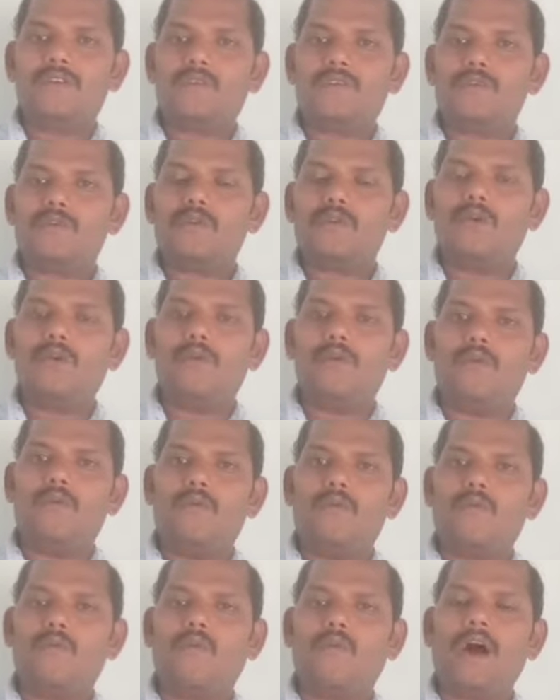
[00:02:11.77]
So
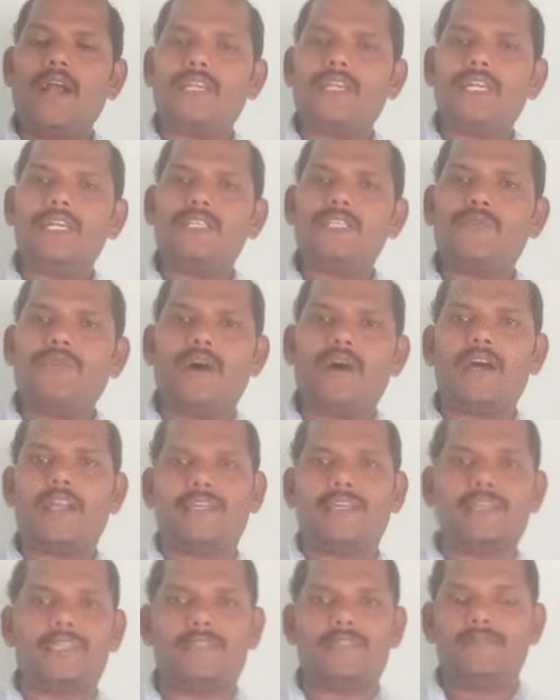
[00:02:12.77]
what is
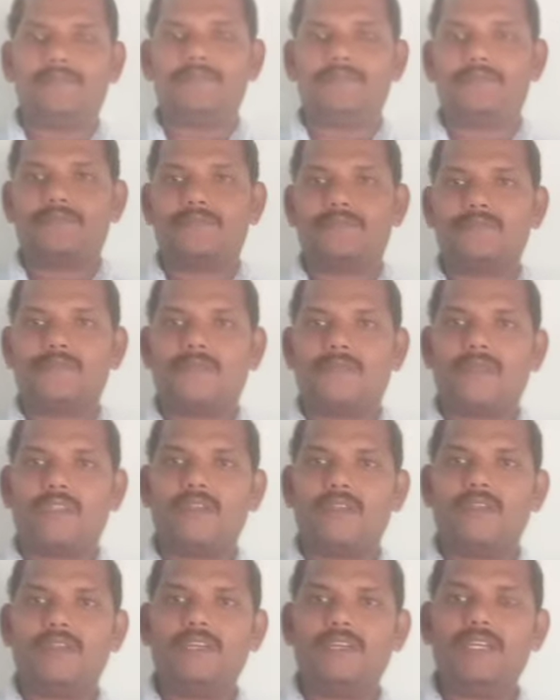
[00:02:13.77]
forest?
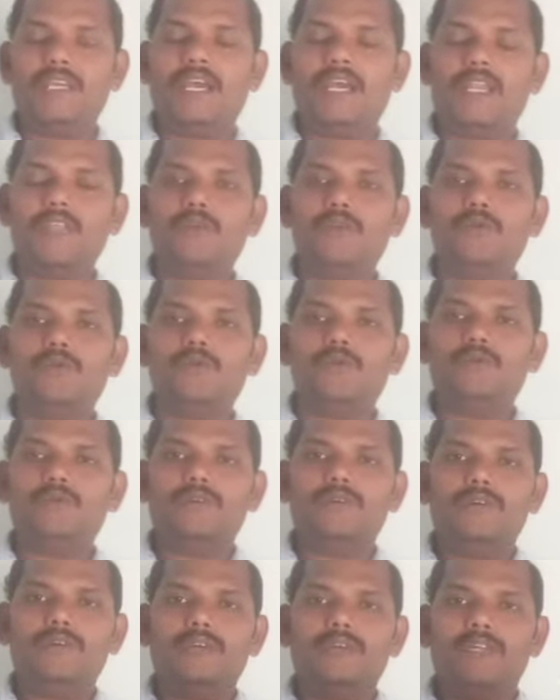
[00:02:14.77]
Here you
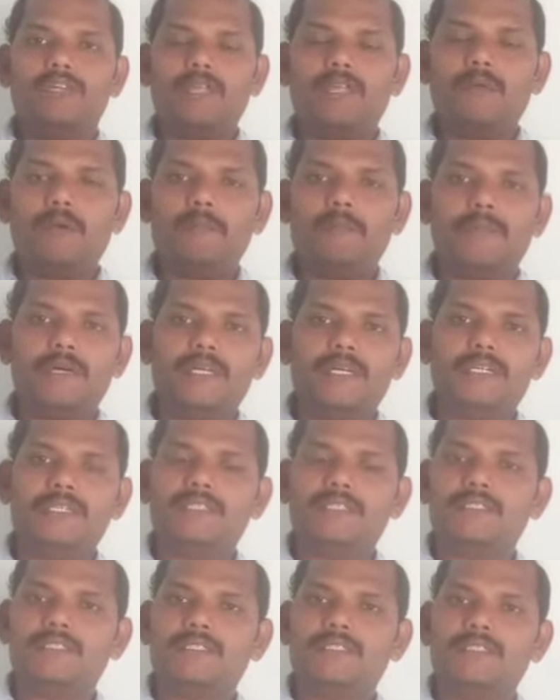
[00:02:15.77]

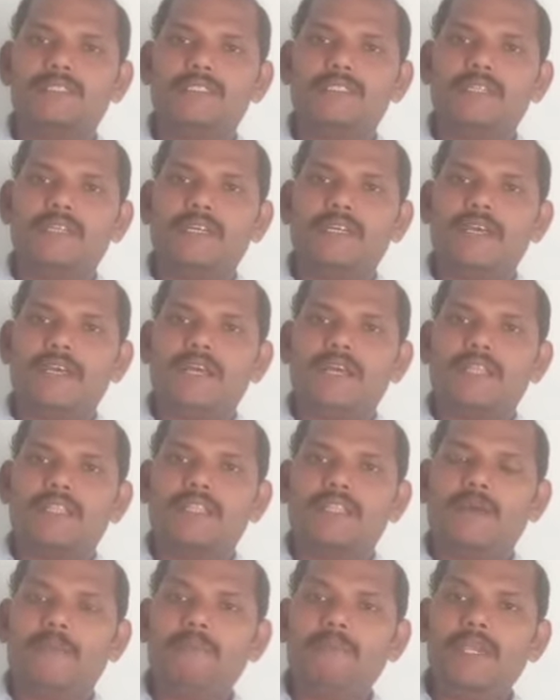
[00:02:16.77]
remember
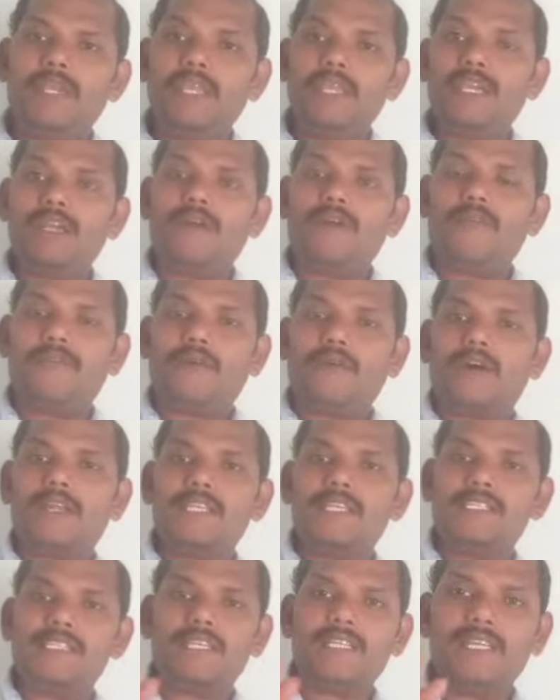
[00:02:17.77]
the meaning of
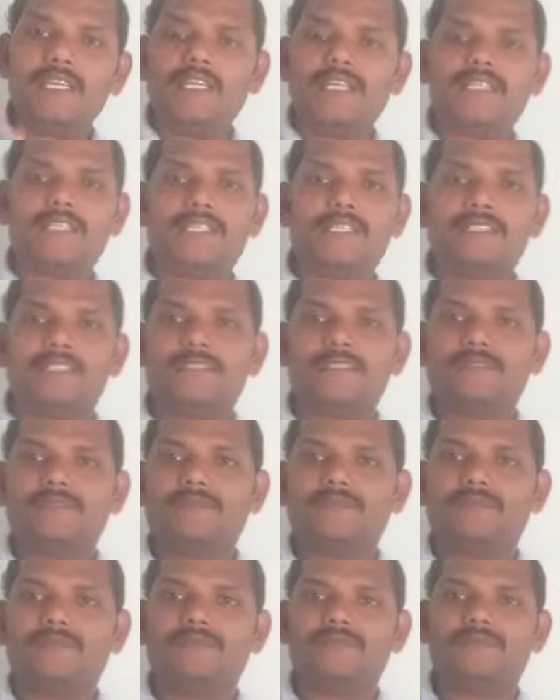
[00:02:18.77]
forest is
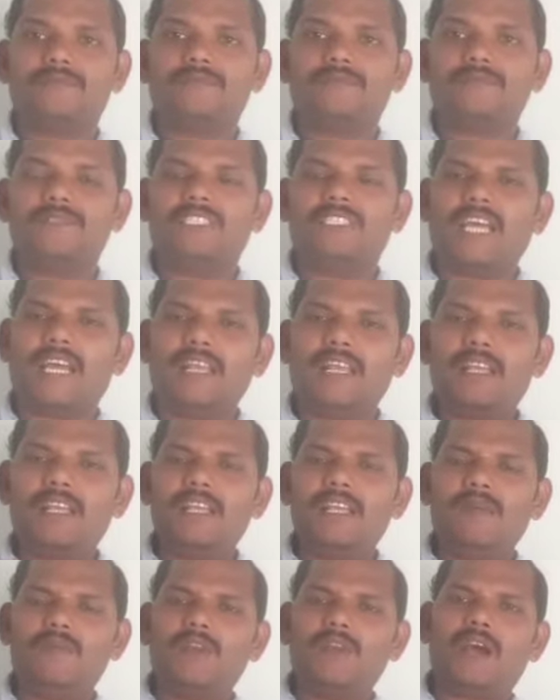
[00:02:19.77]

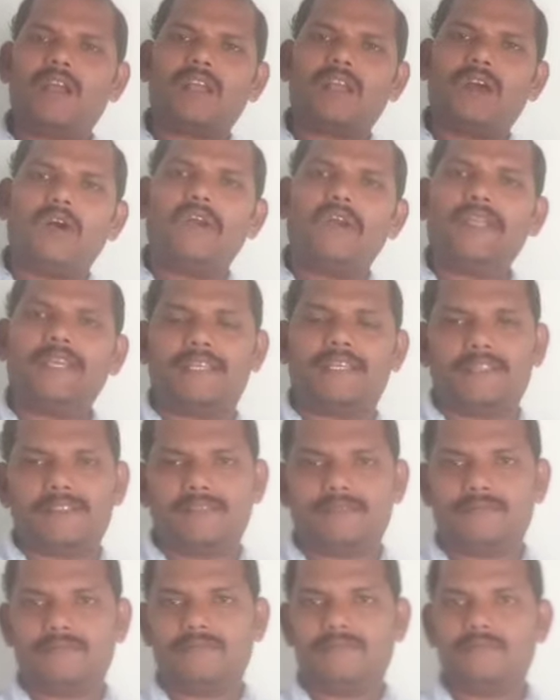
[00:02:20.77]
generally we are
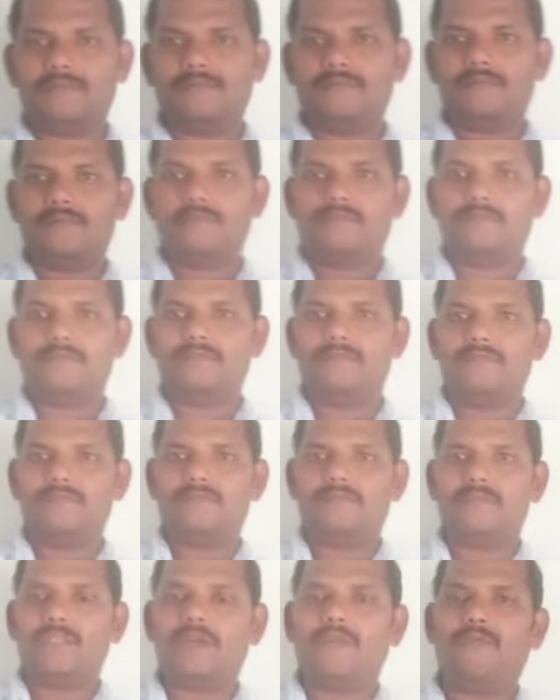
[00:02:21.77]
calling
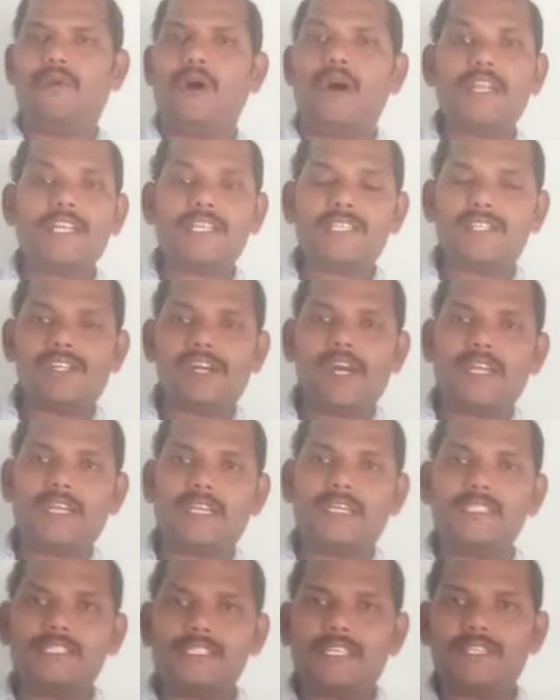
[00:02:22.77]
the forests are
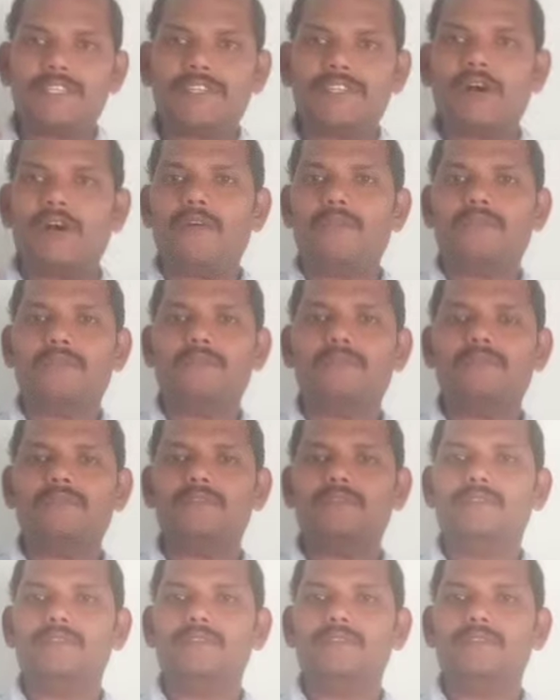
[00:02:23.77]
consist of